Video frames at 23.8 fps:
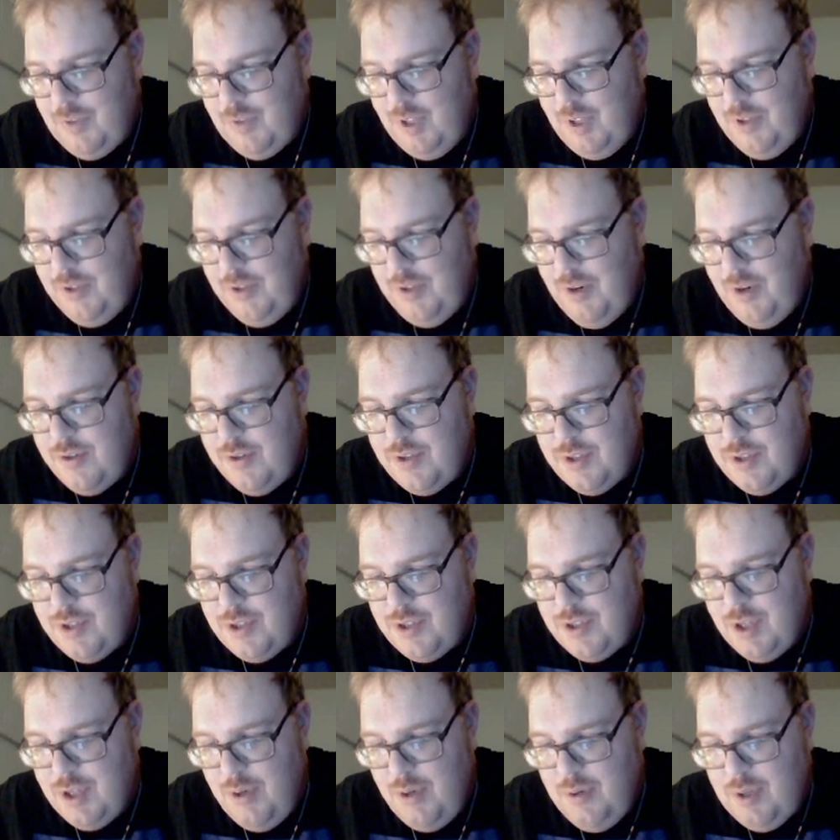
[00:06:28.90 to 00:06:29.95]
Seriously, it's a
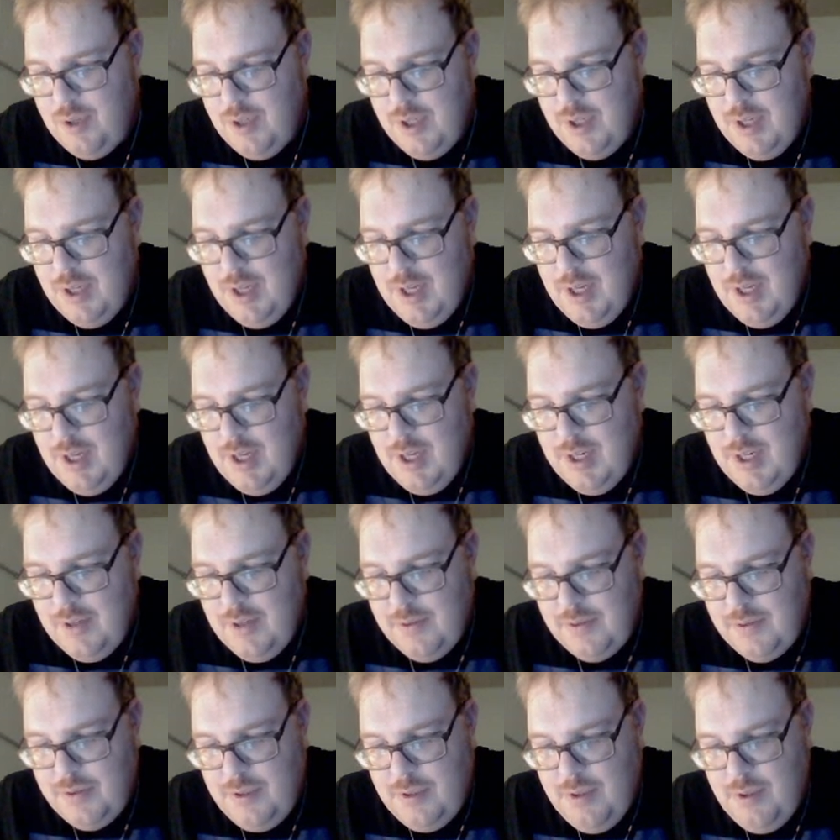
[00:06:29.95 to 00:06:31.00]
joke?
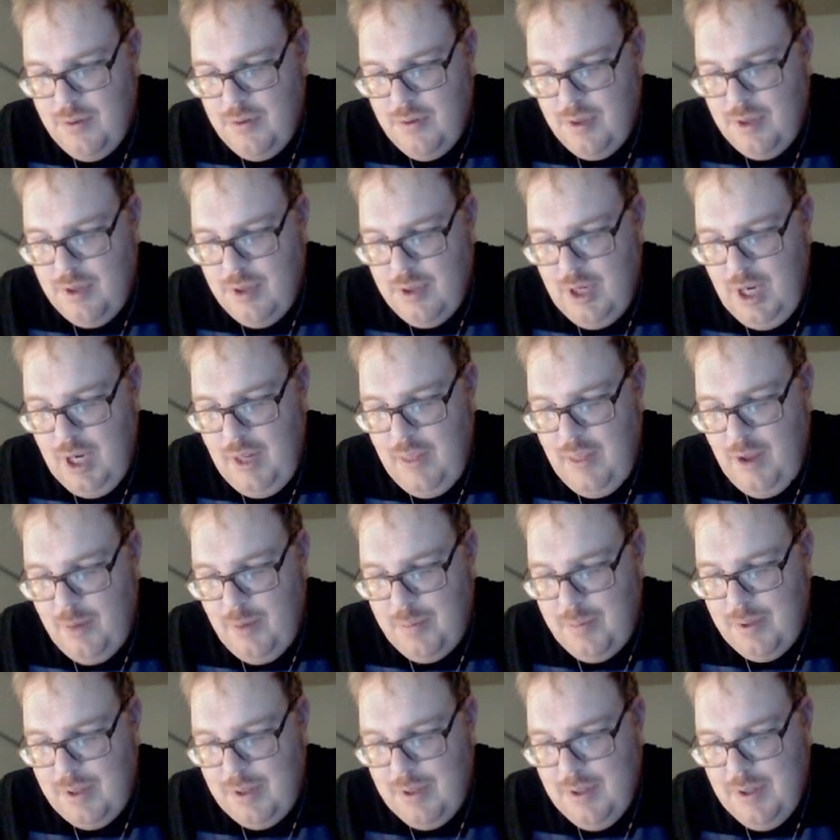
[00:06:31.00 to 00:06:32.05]
Shoot, cut it
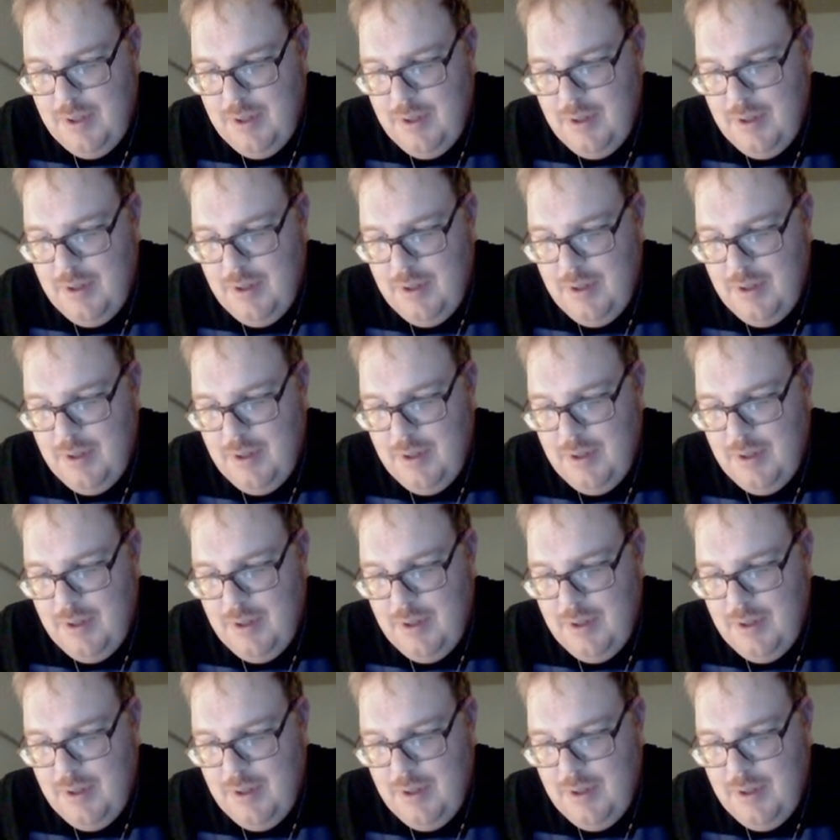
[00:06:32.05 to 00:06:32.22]
open.